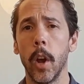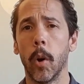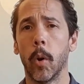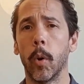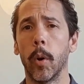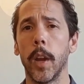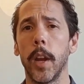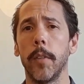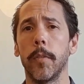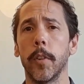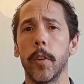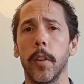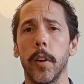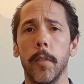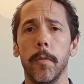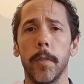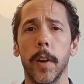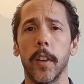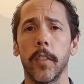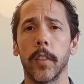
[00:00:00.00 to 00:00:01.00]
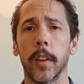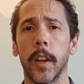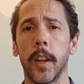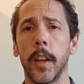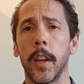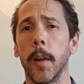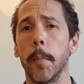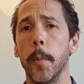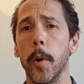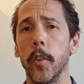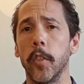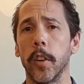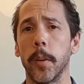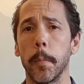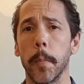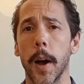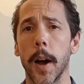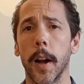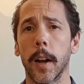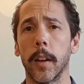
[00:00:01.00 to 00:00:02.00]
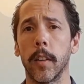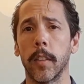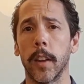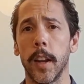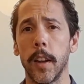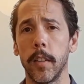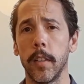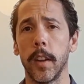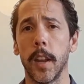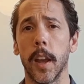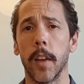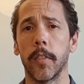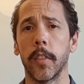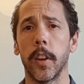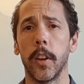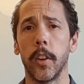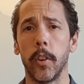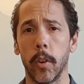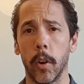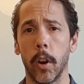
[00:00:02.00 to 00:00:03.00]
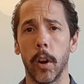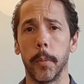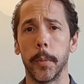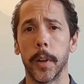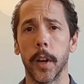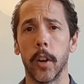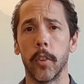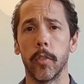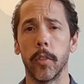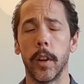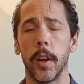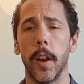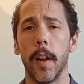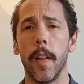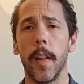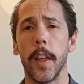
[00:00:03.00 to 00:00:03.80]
or even investing in emerging markets ETFs in your home country.